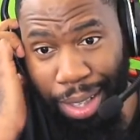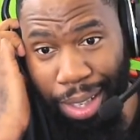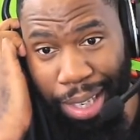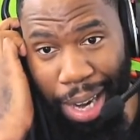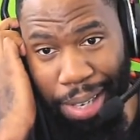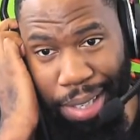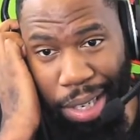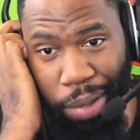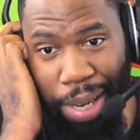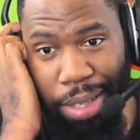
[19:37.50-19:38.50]
Guarantee
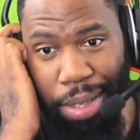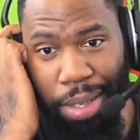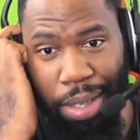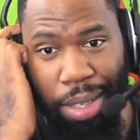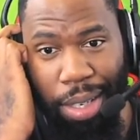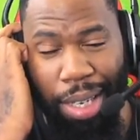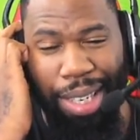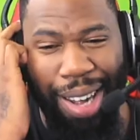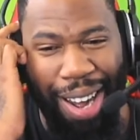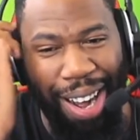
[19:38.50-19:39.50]
crits.
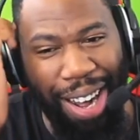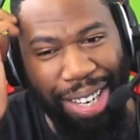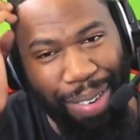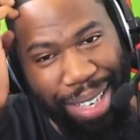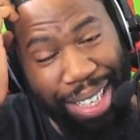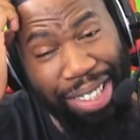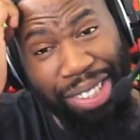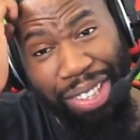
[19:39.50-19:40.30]
Ah, no additional,